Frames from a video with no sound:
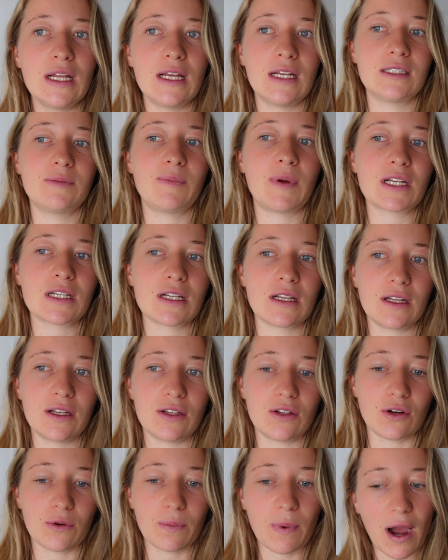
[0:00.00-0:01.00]
especially
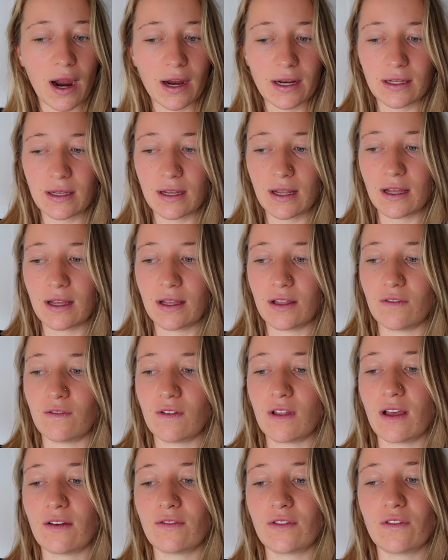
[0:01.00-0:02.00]
your partner, if
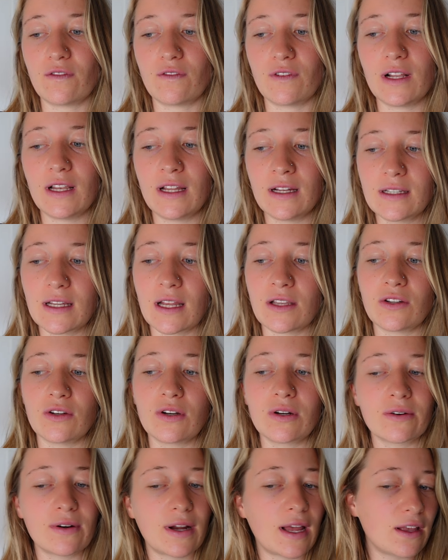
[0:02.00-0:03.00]
you have the feeling that you
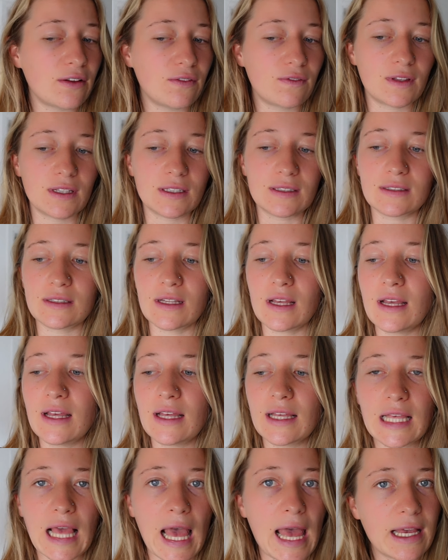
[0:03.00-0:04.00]
crave this
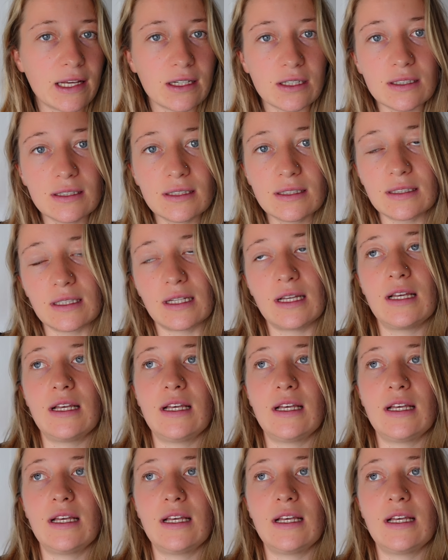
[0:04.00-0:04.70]
chaos,